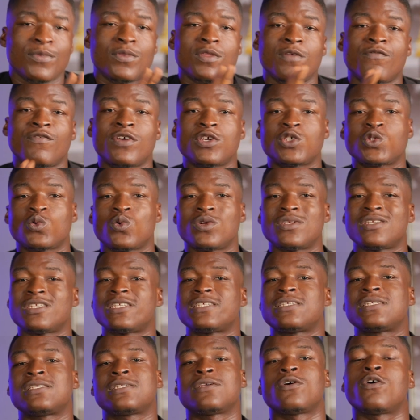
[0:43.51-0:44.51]
The first one
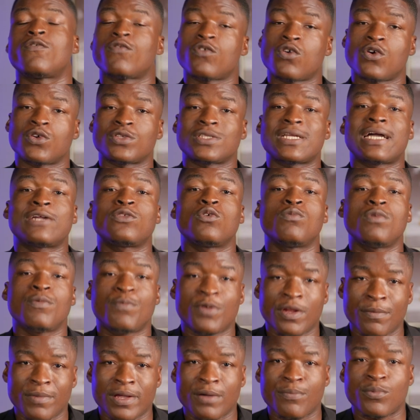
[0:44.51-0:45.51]
is, of course, Adobe
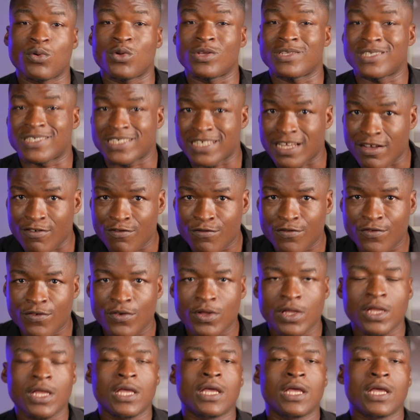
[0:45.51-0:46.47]
Premiere Pro itself.